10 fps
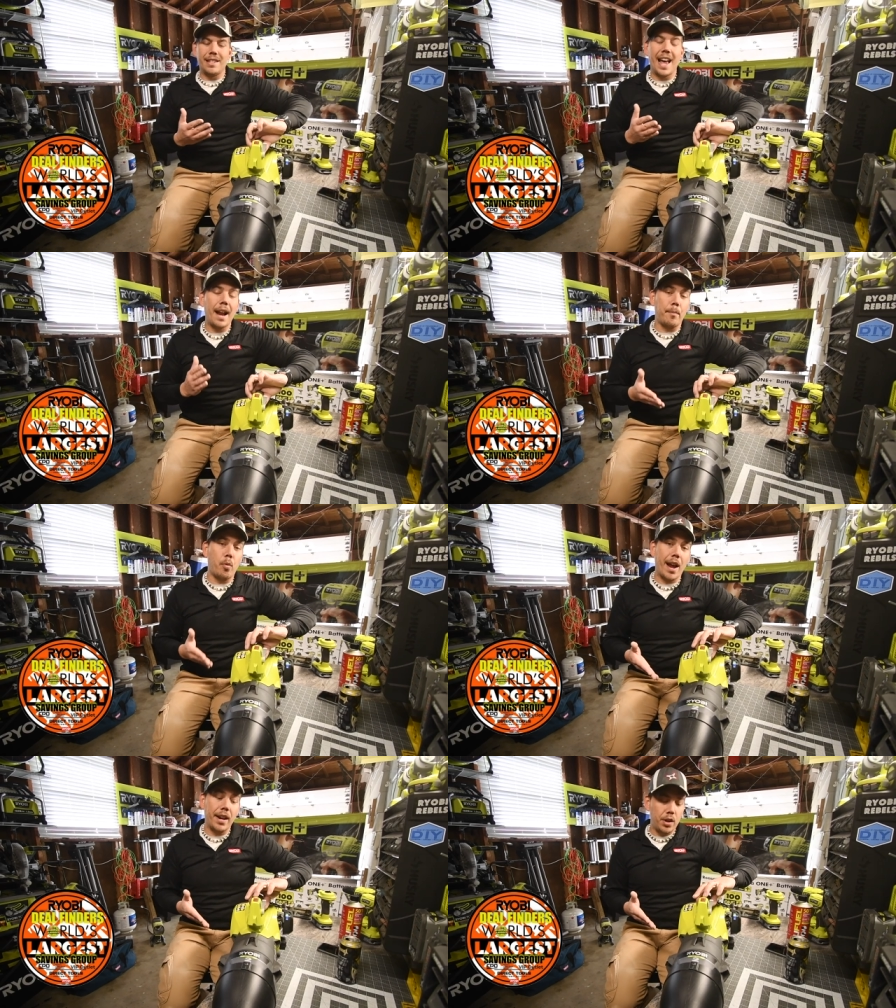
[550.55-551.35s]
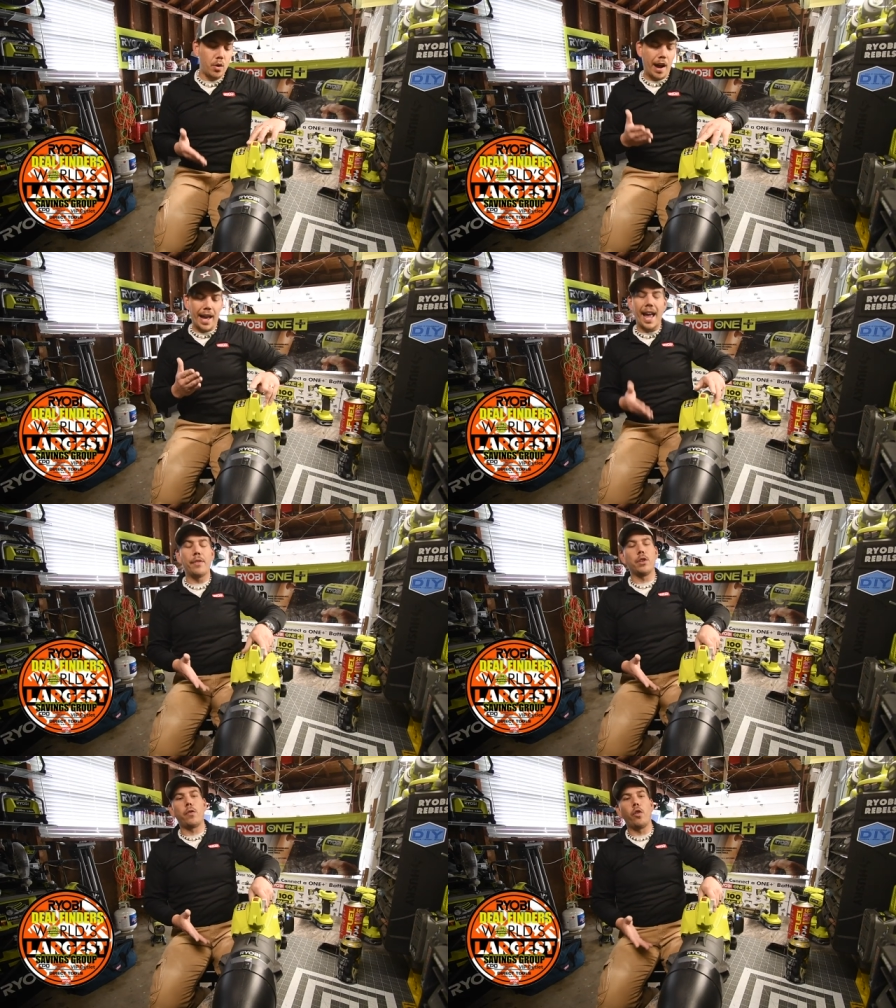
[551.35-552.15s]
is not brand new. I had
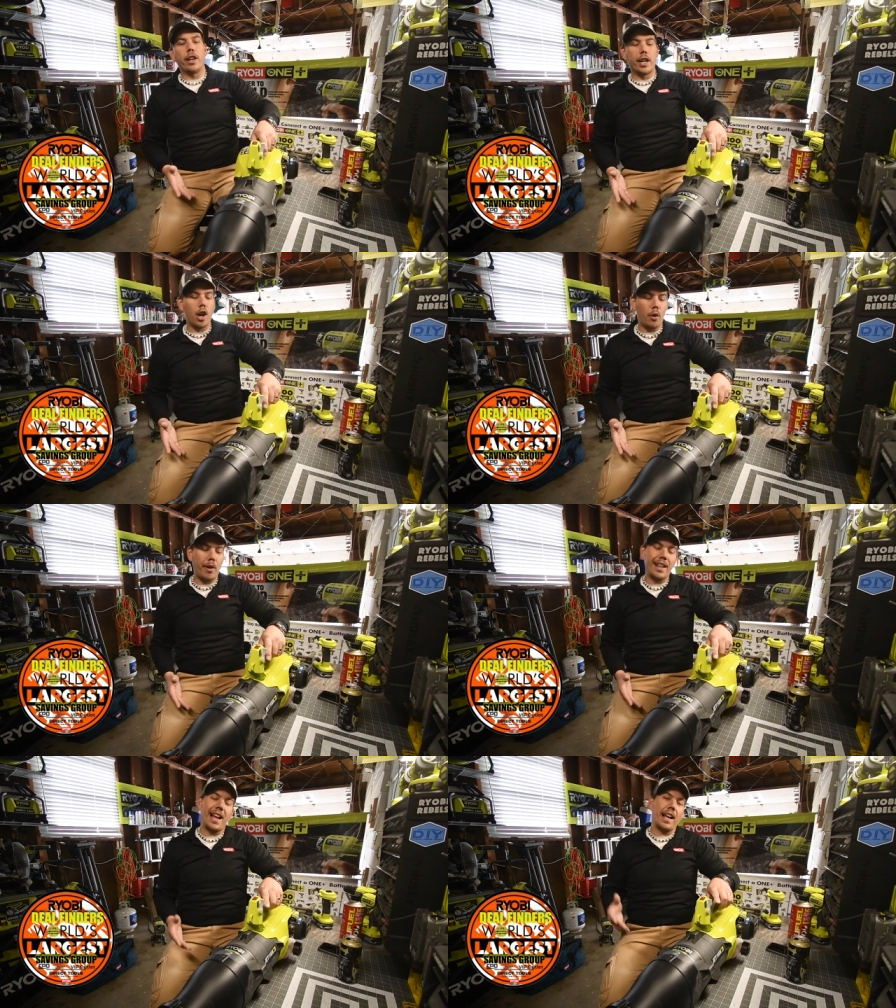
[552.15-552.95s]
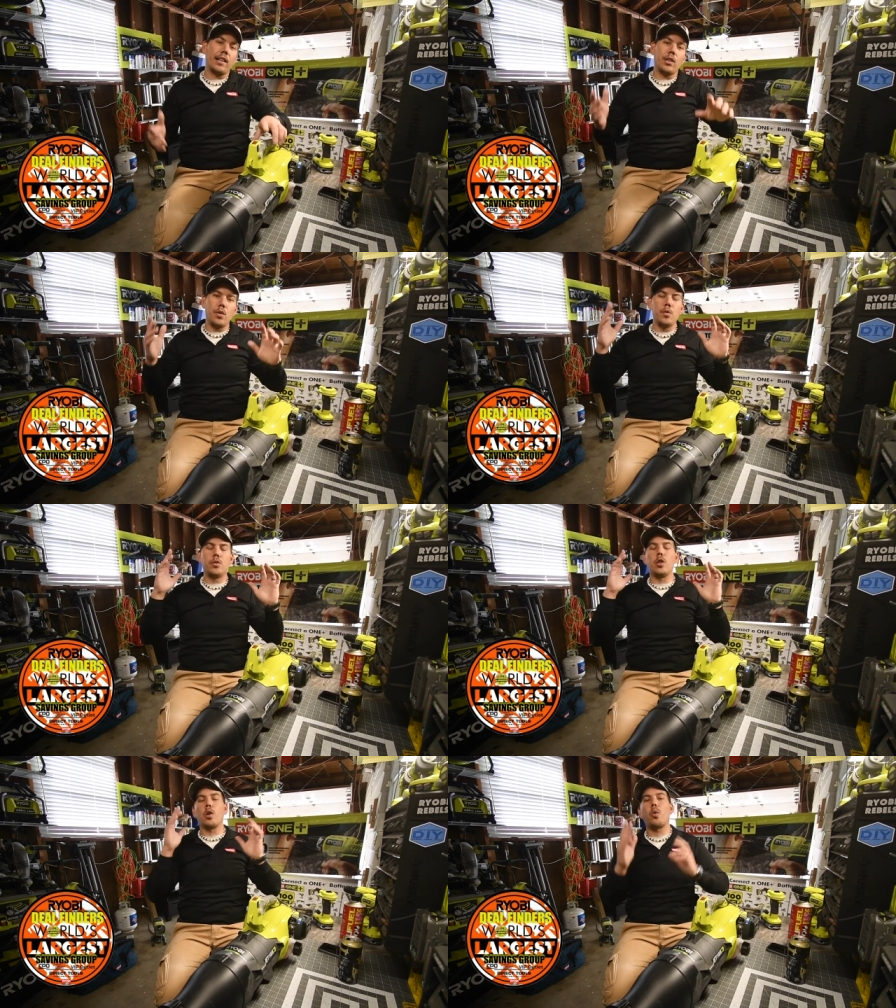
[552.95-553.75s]
this for a year already. I
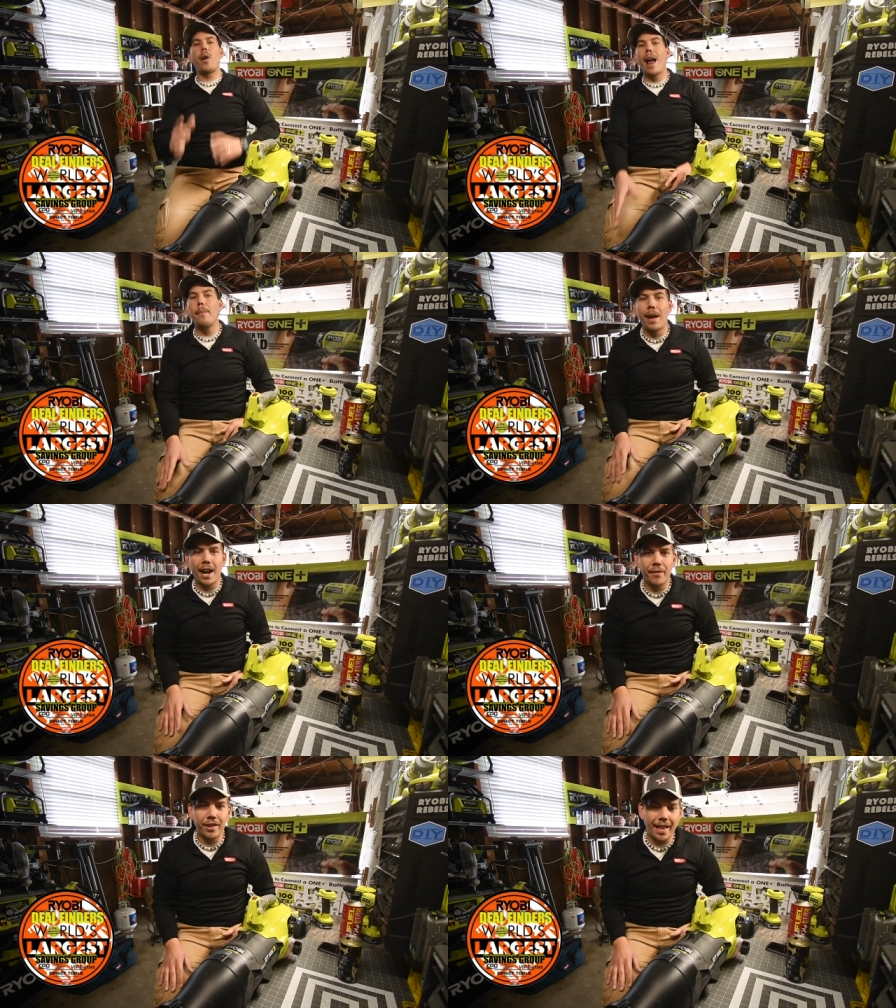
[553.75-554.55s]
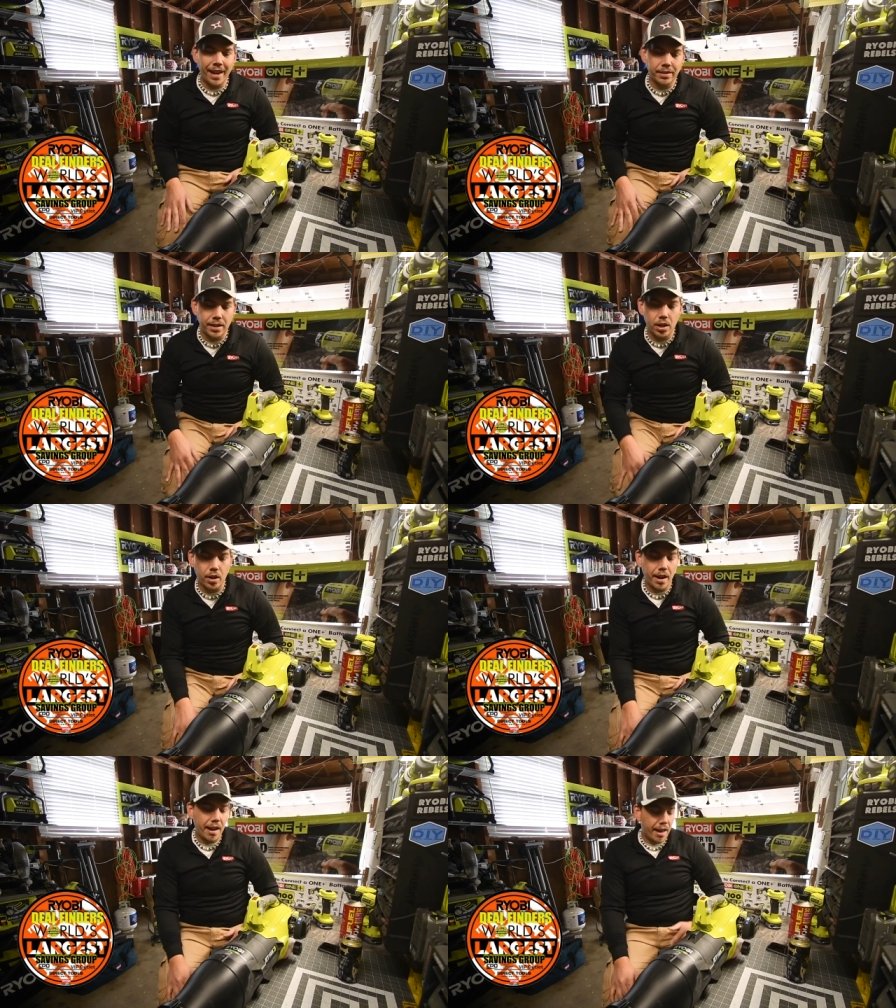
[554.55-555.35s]
used the crap out of it last
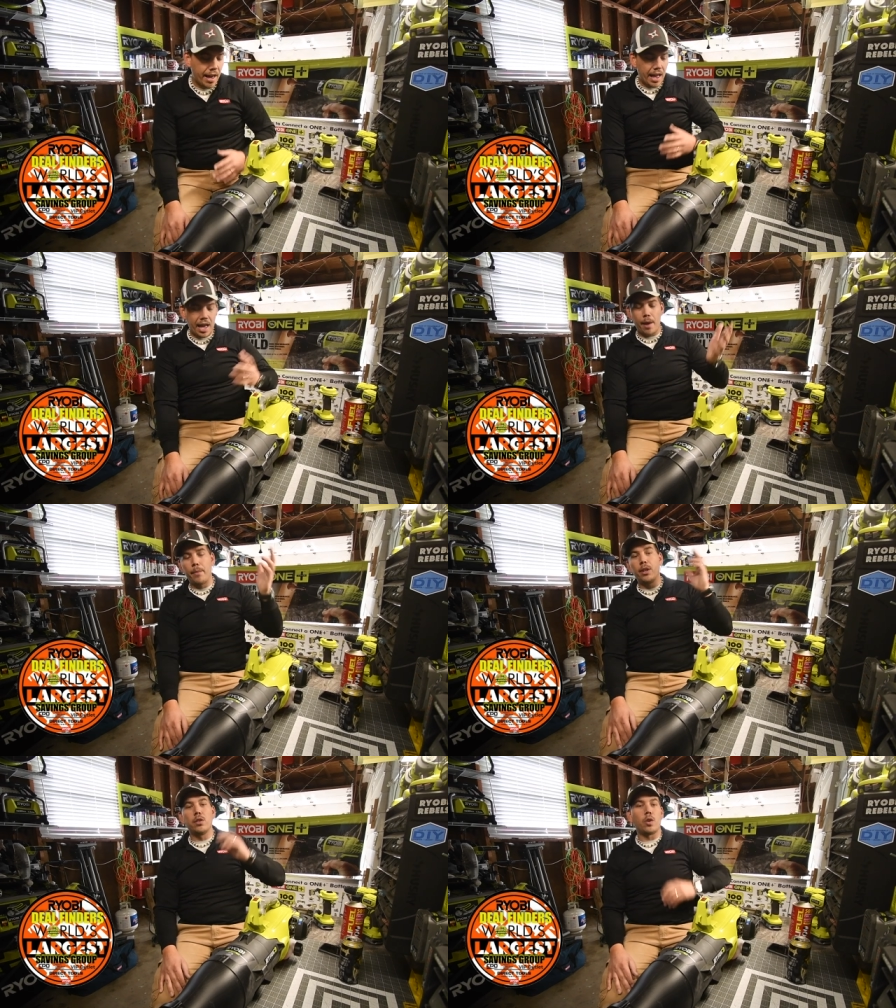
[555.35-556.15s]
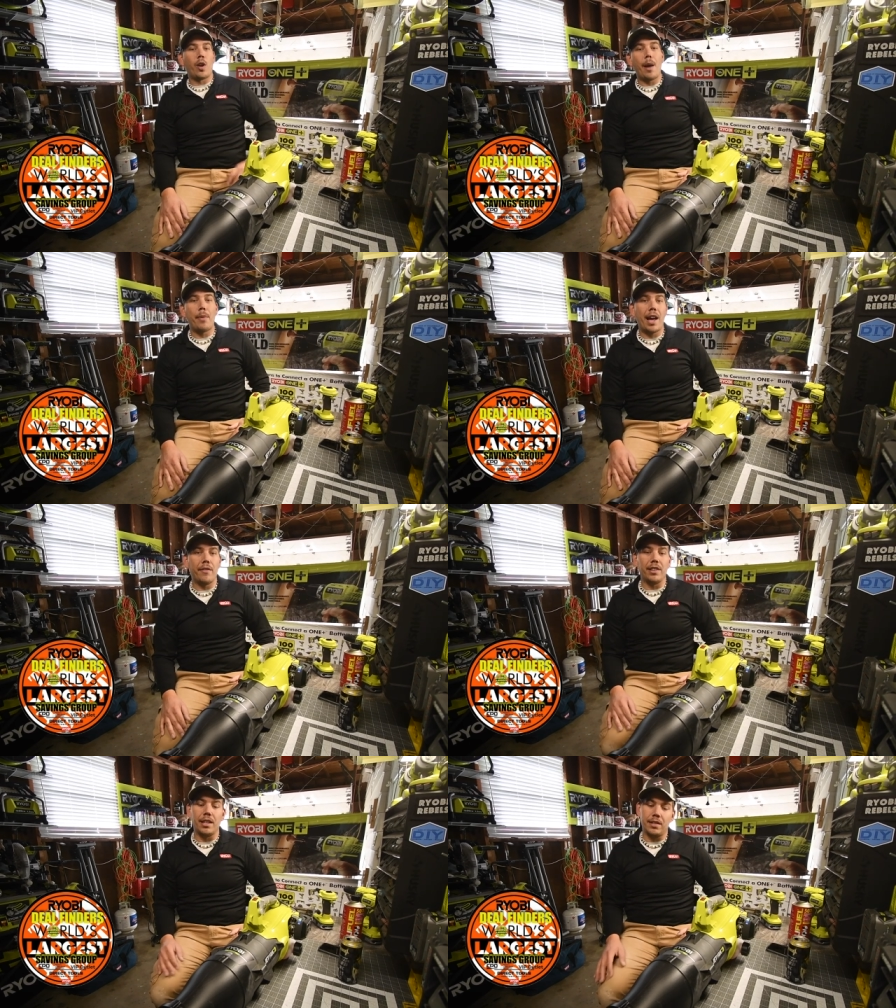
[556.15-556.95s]
year, and I'm gonna use the crap out of
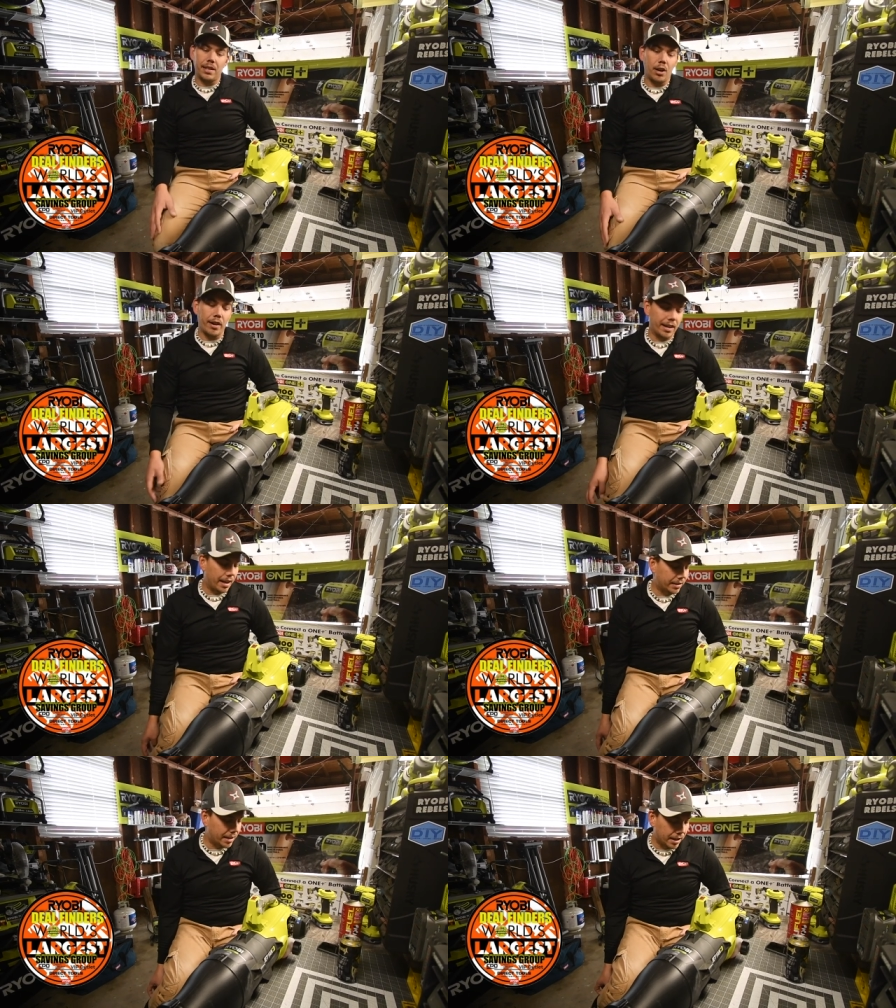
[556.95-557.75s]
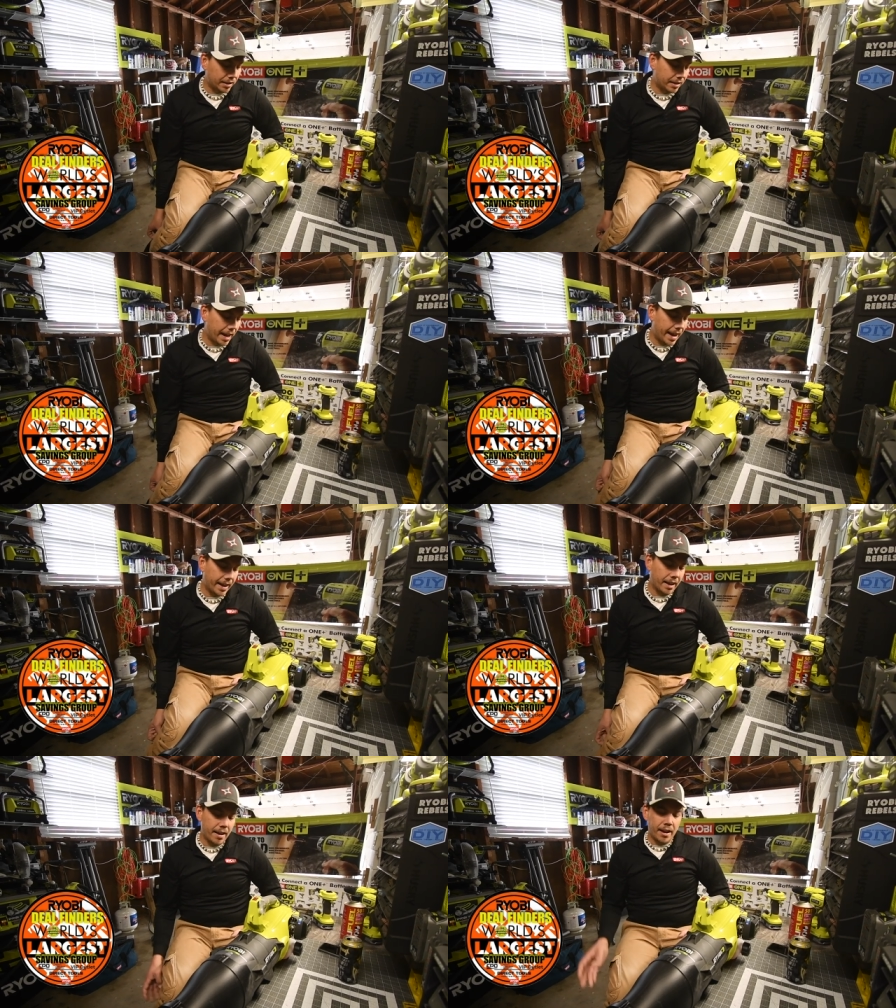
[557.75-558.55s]
it this year. And it's gonna stay.